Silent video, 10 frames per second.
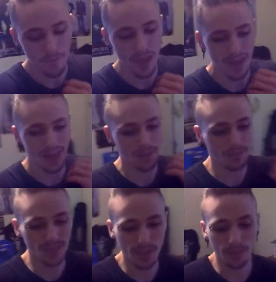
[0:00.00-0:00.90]
And I'm
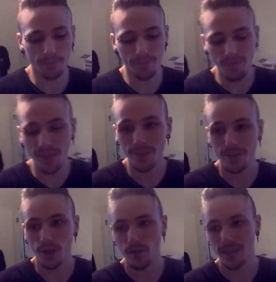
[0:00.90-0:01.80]
still
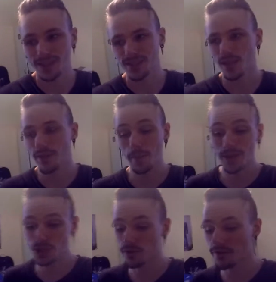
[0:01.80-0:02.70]
feeling all that stuff. I'm
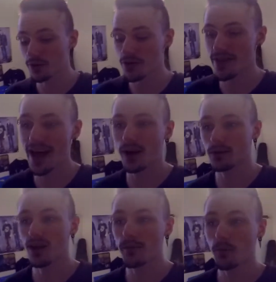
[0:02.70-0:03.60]
actually feeling that a
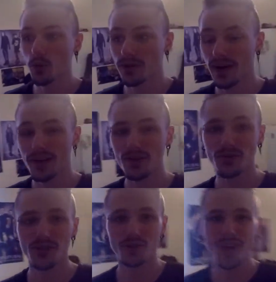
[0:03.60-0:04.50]
lot more than I
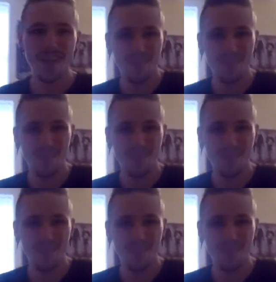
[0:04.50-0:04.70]
used to.